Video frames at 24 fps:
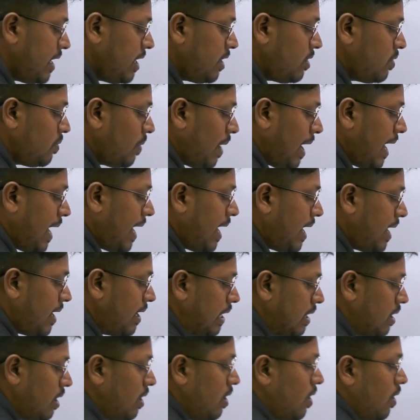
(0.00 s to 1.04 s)
need to
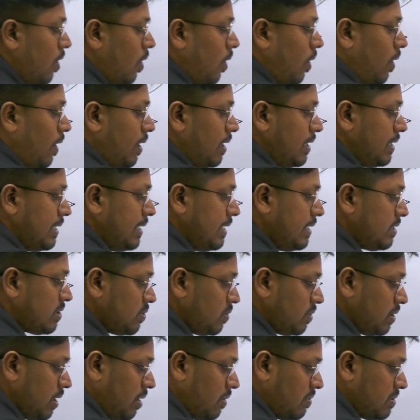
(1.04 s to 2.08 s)
add all these
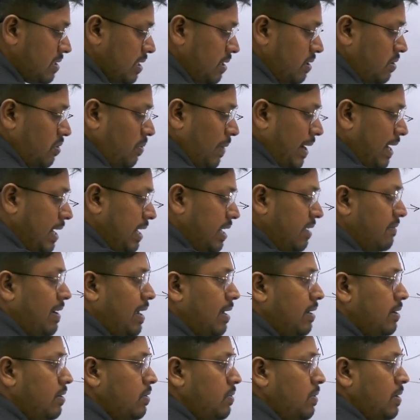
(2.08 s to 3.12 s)
2020
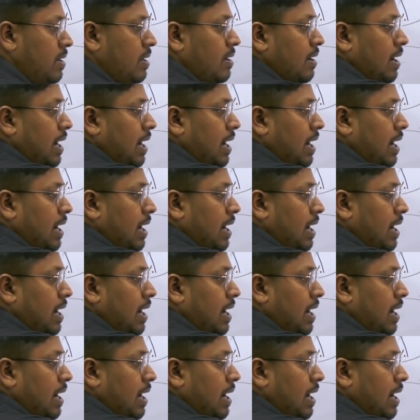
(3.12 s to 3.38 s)
value,